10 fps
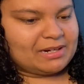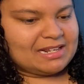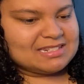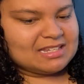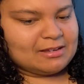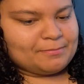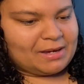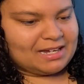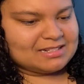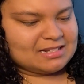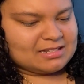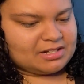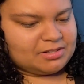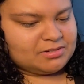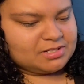see unboxings
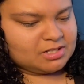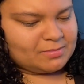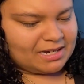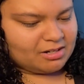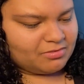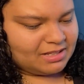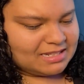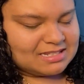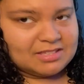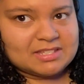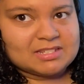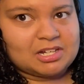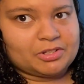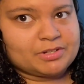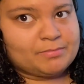on YouTube, I don't really see this
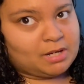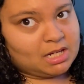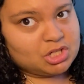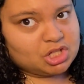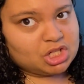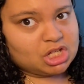color much.